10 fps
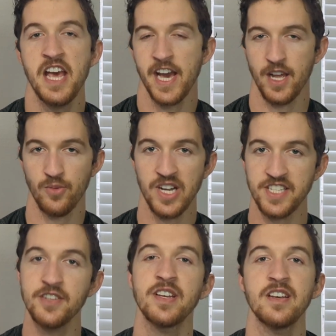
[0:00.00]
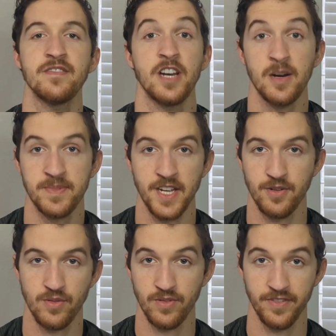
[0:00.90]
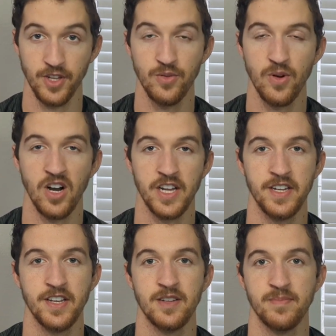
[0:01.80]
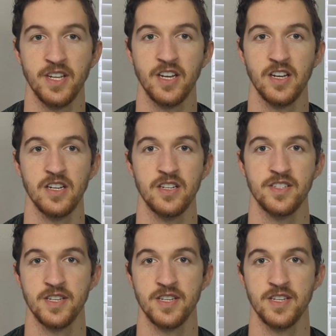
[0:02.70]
And I wanted to give an updated review on it because